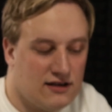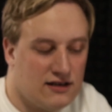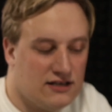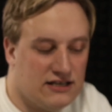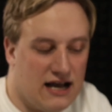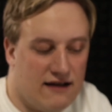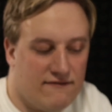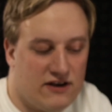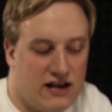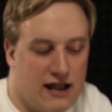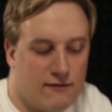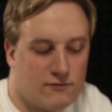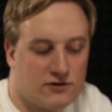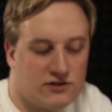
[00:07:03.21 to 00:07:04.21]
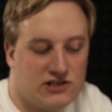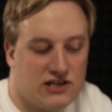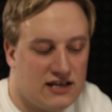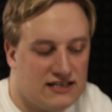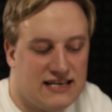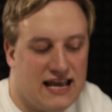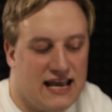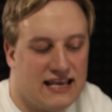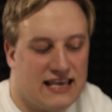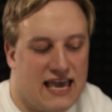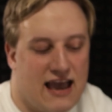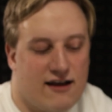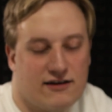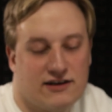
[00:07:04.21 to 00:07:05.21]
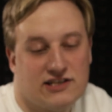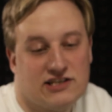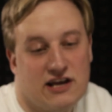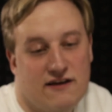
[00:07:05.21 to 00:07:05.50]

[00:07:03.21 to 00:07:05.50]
Donovan Edwards, 10 carries,